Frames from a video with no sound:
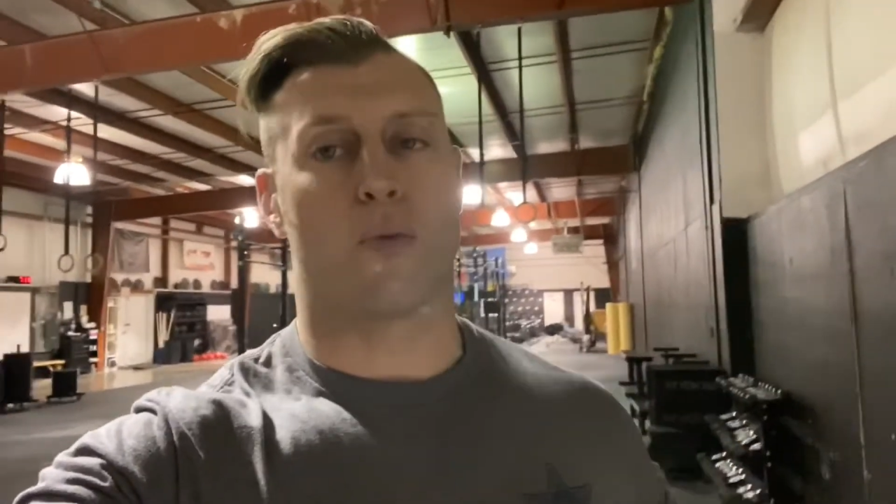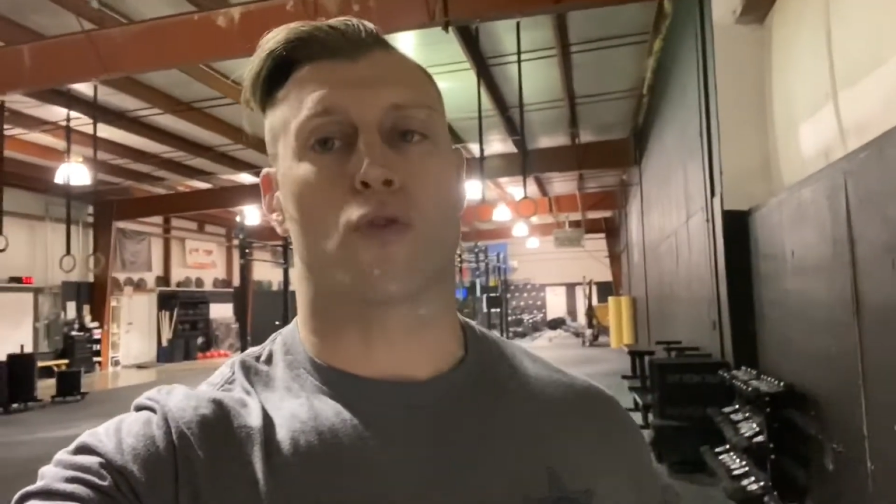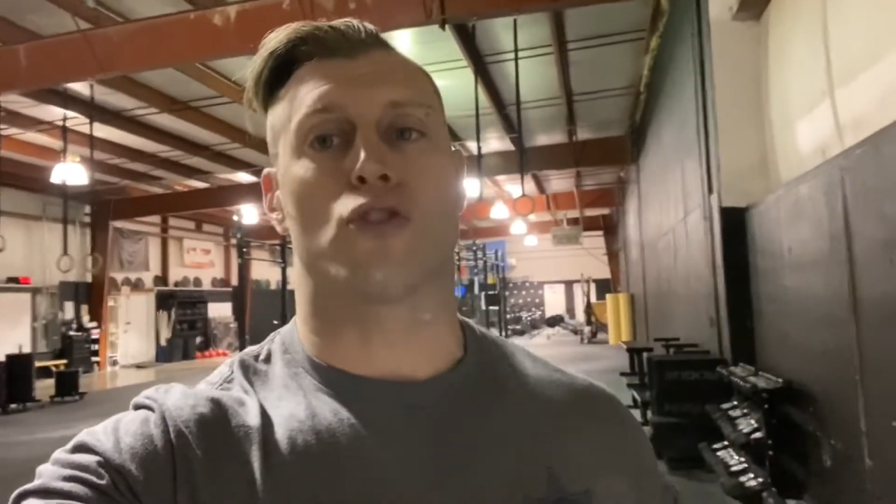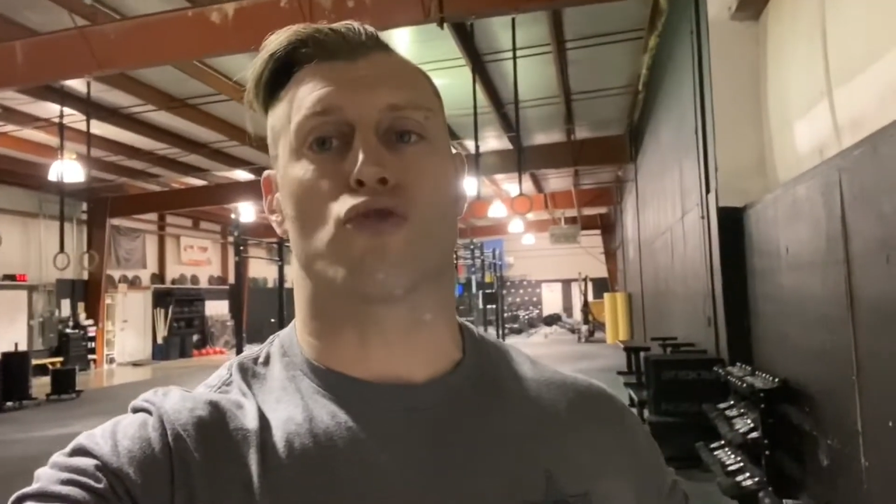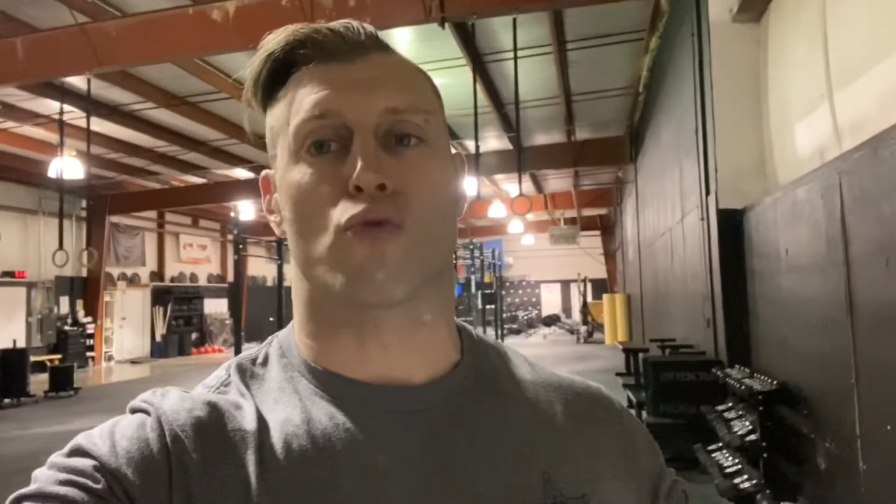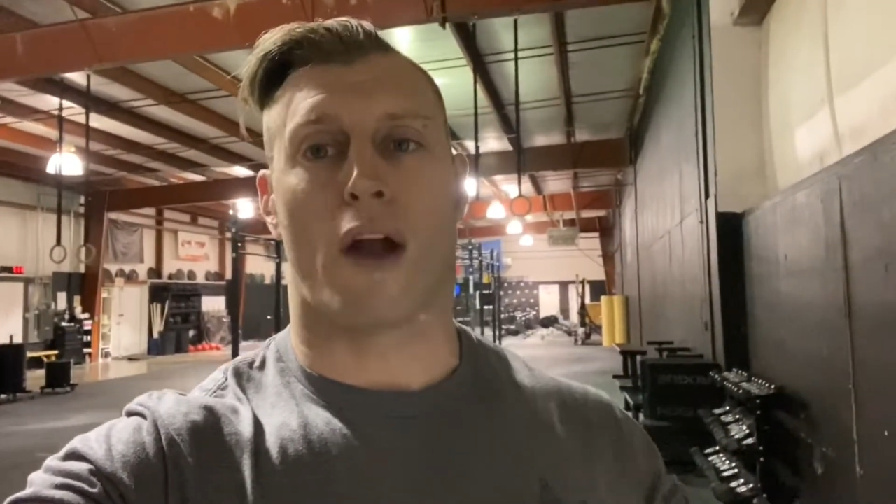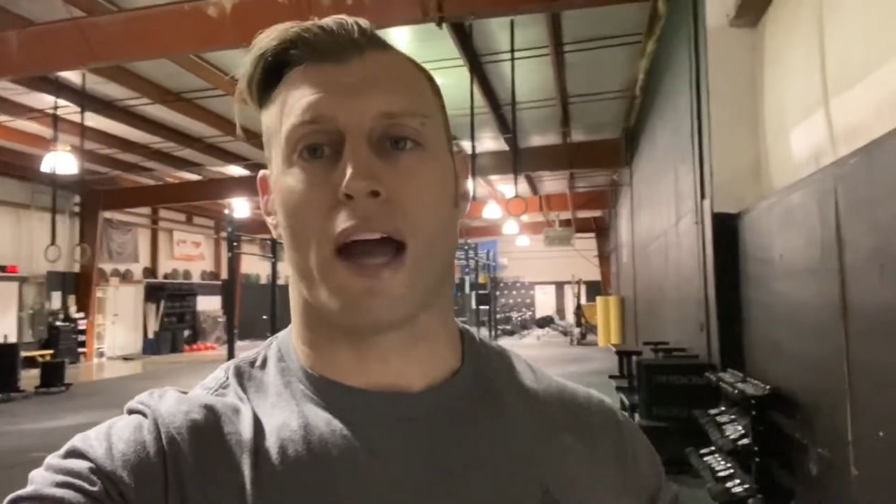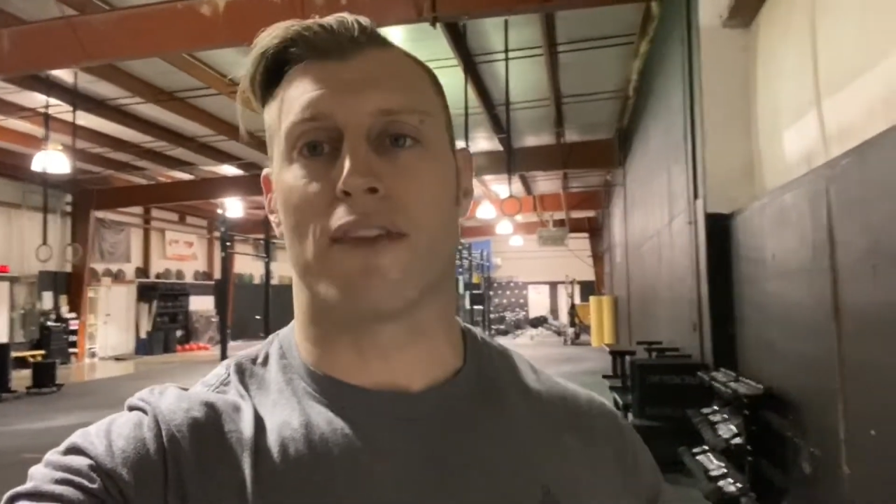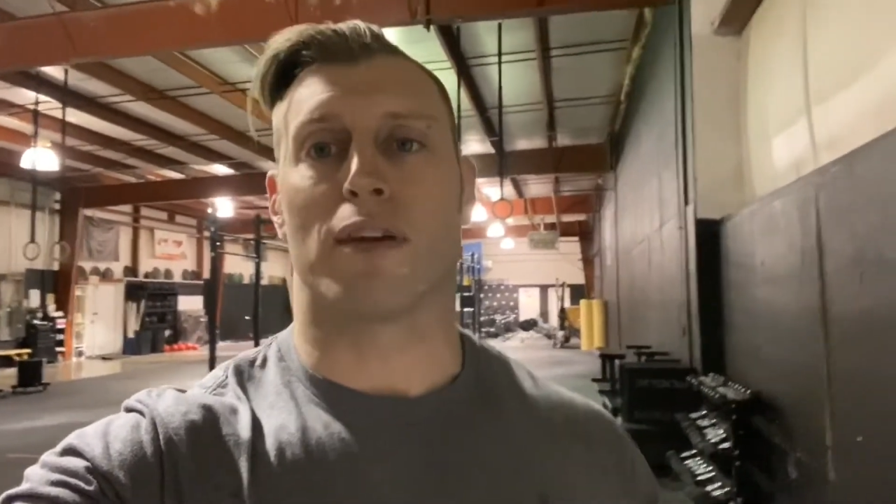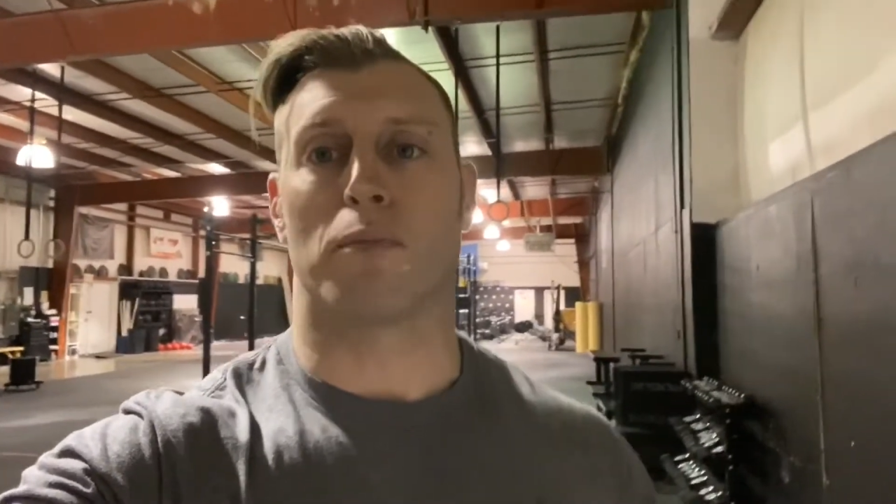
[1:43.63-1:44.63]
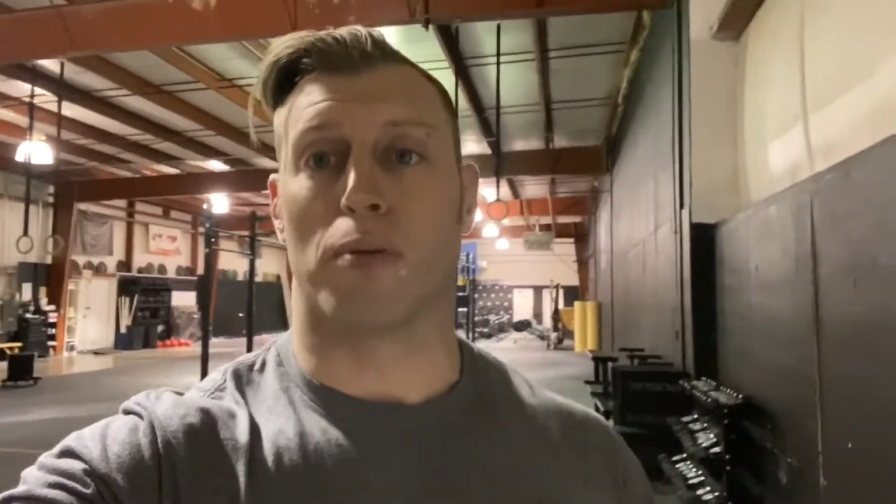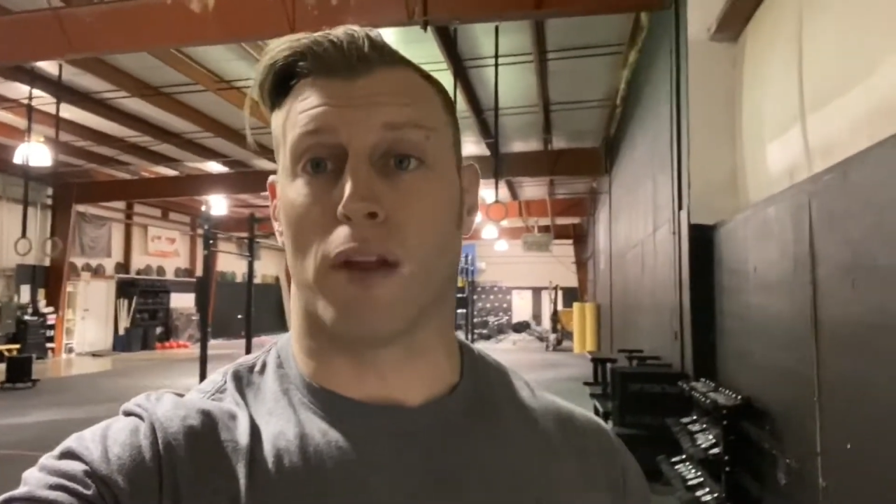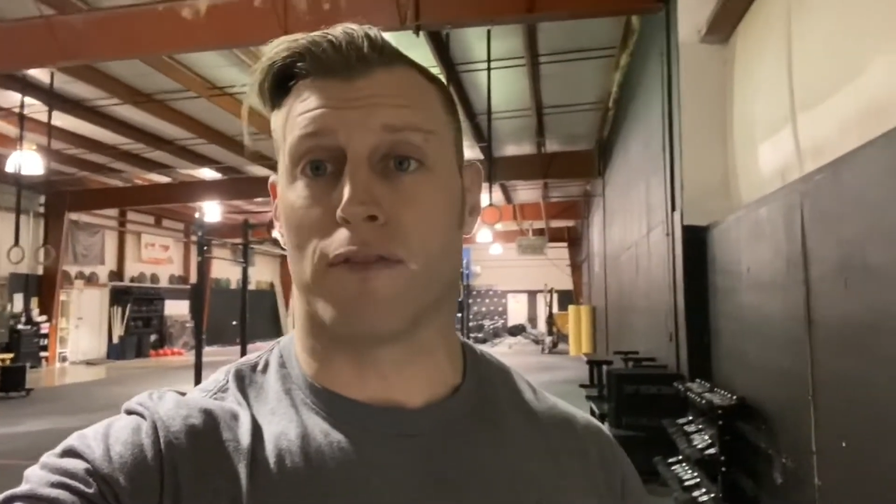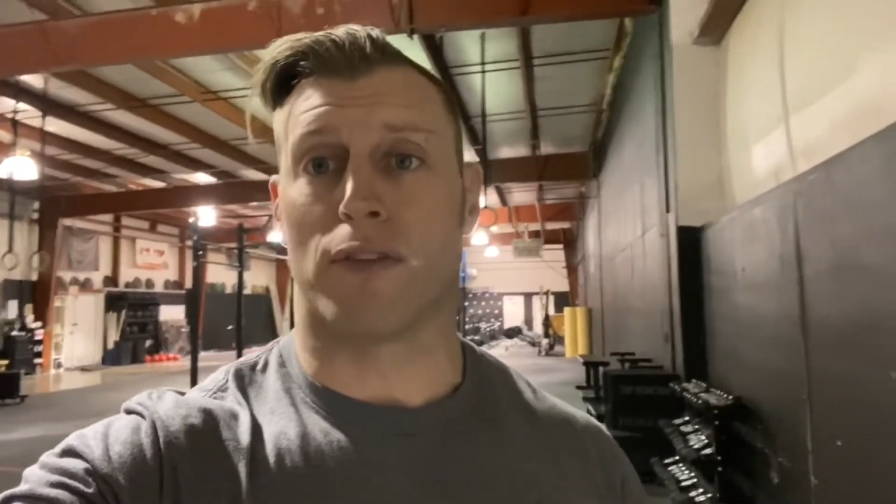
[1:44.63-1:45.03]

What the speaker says: We're driving blood